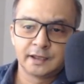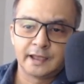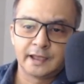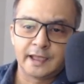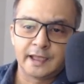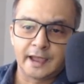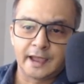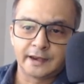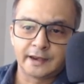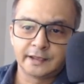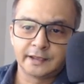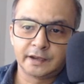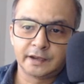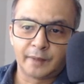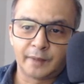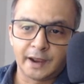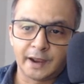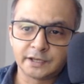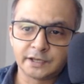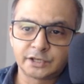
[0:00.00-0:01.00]
And here
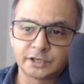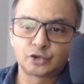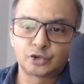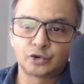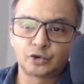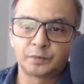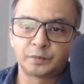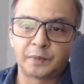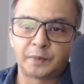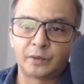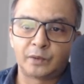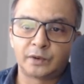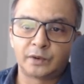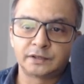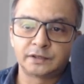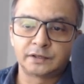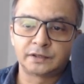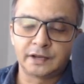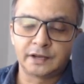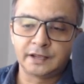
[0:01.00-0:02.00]
minus 2 to the power
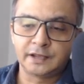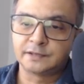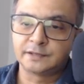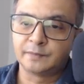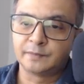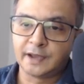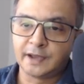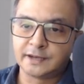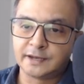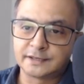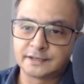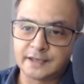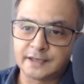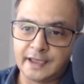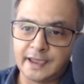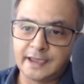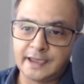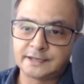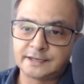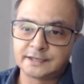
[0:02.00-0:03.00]
3 is minus
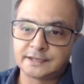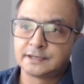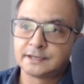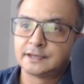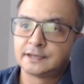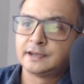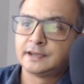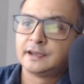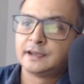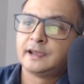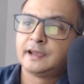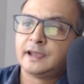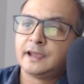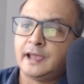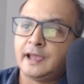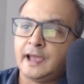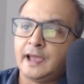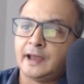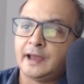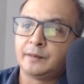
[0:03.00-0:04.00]
8
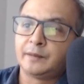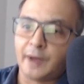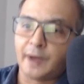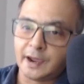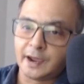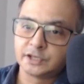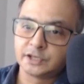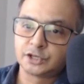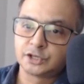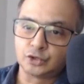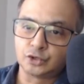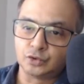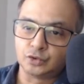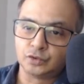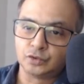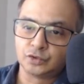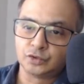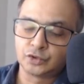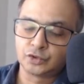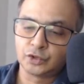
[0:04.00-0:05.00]
and minus
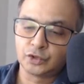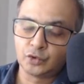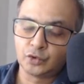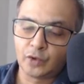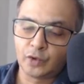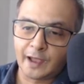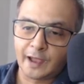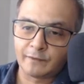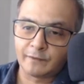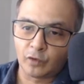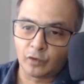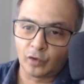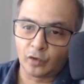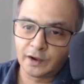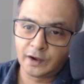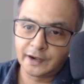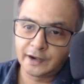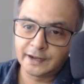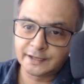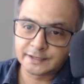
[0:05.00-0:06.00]
2. So you have
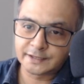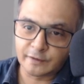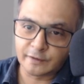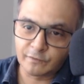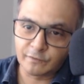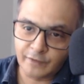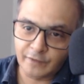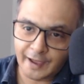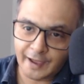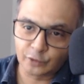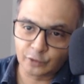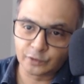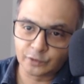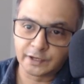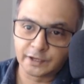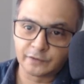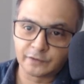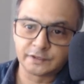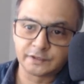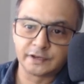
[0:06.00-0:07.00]
already some value
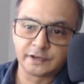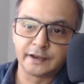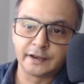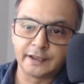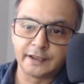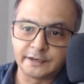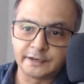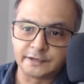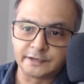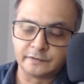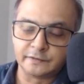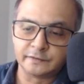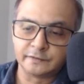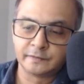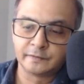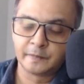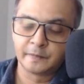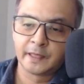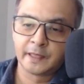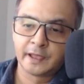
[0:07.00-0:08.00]
there with a negative.
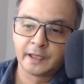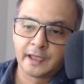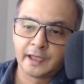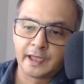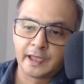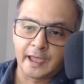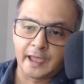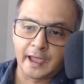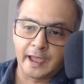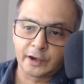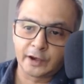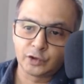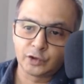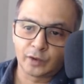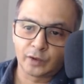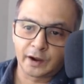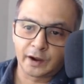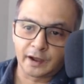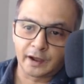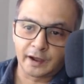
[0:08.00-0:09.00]
And
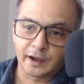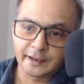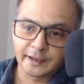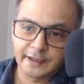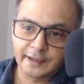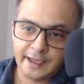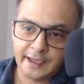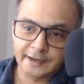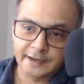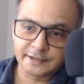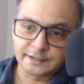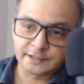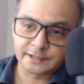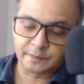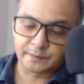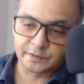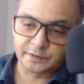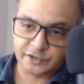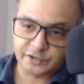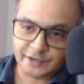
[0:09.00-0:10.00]
you are again
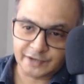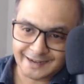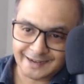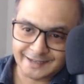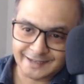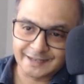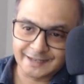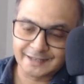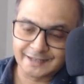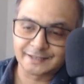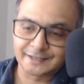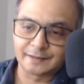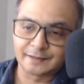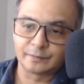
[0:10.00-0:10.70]
subtracting some